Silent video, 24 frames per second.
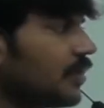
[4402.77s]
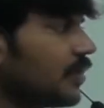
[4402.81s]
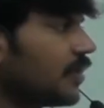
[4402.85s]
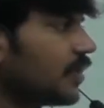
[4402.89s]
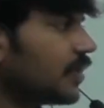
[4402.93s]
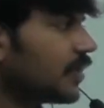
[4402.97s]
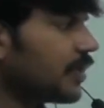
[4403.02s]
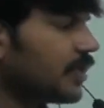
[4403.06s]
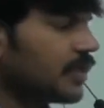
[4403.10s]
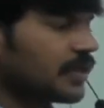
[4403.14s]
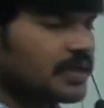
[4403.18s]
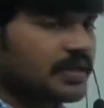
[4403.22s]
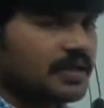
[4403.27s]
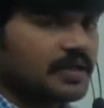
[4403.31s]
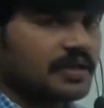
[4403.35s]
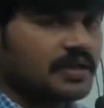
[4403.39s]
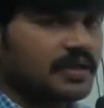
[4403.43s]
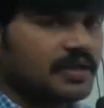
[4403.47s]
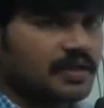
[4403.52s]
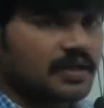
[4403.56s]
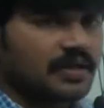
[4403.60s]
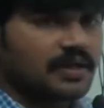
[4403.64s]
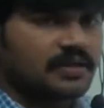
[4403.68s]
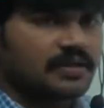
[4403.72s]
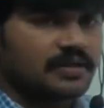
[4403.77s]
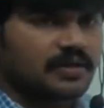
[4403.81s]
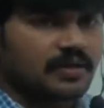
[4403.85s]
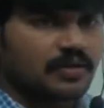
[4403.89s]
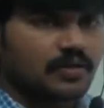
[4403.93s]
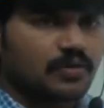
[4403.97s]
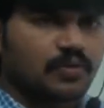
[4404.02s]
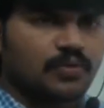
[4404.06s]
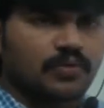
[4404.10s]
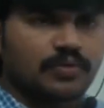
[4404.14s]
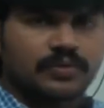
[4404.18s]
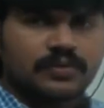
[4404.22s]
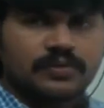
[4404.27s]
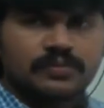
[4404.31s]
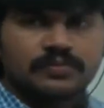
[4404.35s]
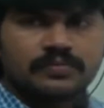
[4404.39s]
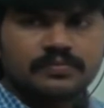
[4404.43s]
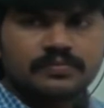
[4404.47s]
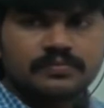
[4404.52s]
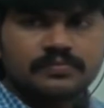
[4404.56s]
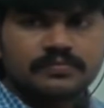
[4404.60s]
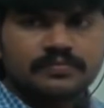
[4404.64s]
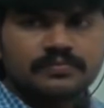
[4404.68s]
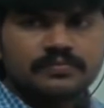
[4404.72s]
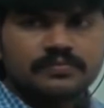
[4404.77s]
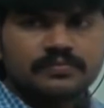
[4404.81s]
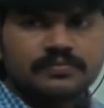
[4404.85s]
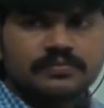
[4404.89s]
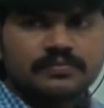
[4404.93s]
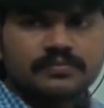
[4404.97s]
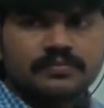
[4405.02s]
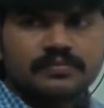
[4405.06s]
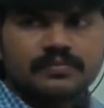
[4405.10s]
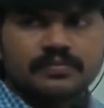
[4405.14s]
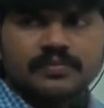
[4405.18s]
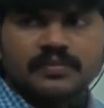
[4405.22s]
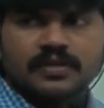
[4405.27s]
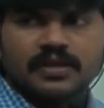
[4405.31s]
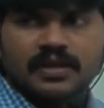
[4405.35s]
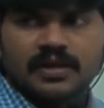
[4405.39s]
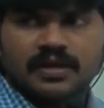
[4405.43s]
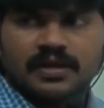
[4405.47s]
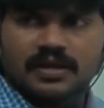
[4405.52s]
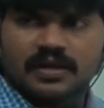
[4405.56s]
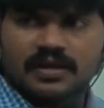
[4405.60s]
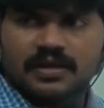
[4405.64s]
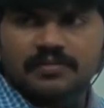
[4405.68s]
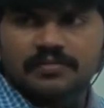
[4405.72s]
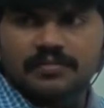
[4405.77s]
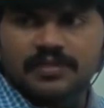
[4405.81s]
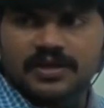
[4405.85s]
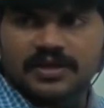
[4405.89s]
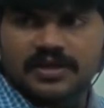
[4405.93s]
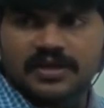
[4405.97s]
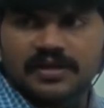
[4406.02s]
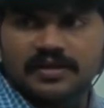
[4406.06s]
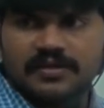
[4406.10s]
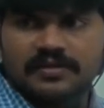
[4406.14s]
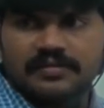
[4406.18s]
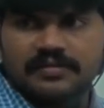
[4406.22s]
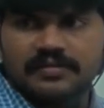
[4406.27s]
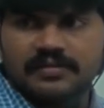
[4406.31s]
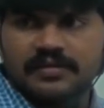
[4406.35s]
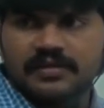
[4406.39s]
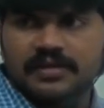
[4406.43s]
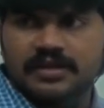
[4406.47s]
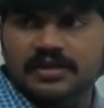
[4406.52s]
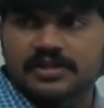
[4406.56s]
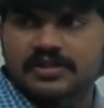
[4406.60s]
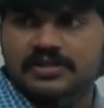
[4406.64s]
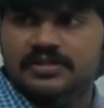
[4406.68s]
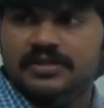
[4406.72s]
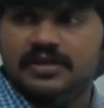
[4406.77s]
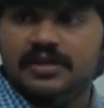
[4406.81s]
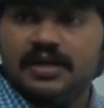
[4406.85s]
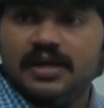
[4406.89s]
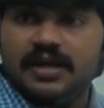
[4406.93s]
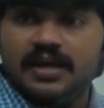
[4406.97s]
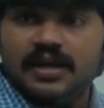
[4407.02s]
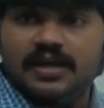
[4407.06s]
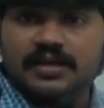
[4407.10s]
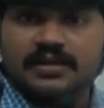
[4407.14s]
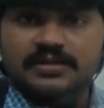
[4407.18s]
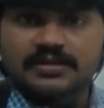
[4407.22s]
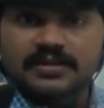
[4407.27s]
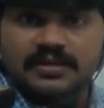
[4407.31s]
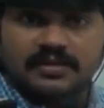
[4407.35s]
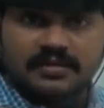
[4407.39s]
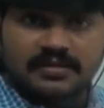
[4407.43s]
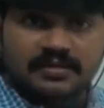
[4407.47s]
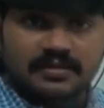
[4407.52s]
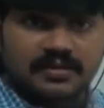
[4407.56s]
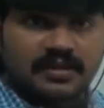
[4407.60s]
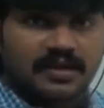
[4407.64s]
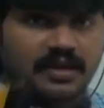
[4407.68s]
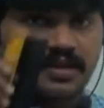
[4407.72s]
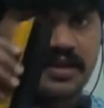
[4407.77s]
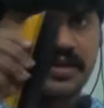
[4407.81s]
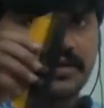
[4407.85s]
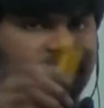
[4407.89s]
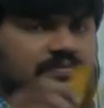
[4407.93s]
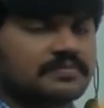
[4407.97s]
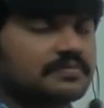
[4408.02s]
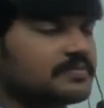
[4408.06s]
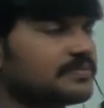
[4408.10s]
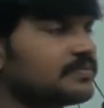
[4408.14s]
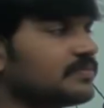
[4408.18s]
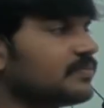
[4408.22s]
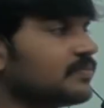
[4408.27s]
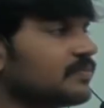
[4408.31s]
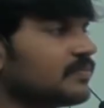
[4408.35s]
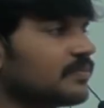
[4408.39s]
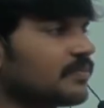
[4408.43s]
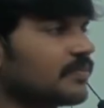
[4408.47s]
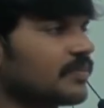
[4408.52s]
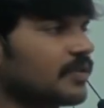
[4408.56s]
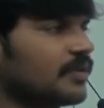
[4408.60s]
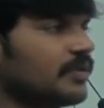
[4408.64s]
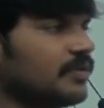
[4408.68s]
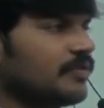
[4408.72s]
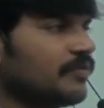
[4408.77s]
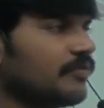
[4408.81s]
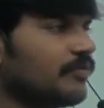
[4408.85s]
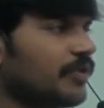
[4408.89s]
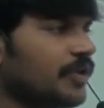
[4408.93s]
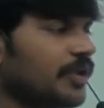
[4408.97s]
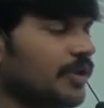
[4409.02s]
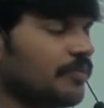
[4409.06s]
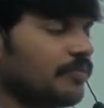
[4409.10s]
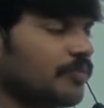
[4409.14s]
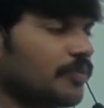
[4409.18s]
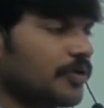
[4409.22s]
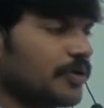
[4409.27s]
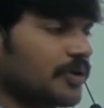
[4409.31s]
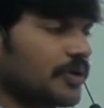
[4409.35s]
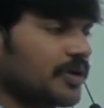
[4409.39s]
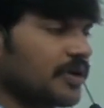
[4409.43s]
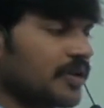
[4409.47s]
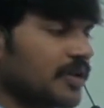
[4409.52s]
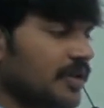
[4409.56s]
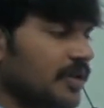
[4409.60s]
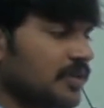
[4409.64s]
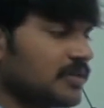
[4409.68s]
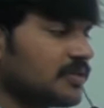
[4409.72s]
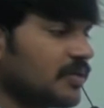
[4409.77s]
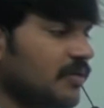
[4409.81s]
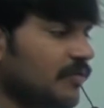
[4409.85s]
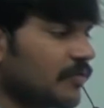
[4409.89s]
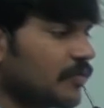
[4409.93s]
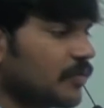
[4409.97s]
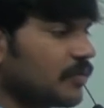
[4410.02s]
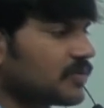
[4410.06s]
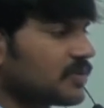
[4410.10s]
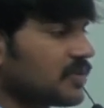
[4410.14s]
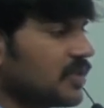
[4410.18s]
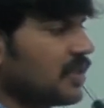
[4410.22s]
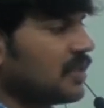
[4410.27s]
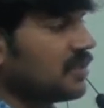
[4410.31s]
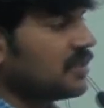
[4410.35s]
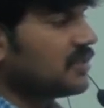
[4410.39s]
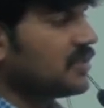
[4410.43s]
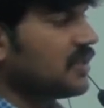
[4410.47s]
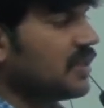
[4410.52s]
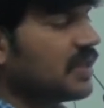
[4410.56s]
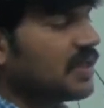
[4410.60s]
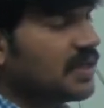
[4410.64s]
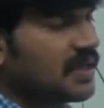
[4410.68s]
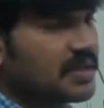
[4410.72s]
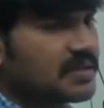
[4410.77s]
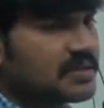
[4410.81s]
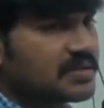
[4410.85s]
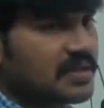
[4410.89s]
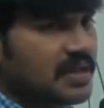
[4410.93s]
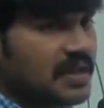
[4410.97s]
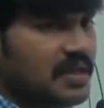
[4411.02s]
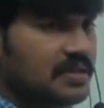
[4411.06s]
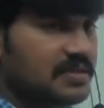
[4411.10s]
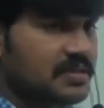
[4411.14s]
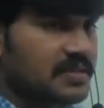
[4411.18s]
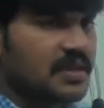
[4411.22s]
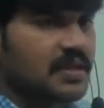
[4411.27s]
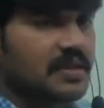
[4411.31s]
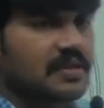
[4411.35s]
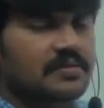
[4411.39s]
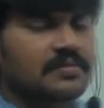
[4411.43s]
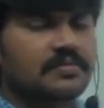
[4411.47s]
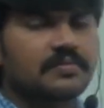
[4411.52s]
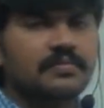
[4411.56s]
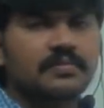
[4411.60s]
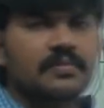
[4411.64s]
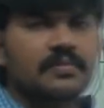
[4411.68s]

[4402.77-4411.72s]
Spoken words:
Take clearly the code. Can I complete it? Next, case 3, very important case, of course, easy case. Case 3.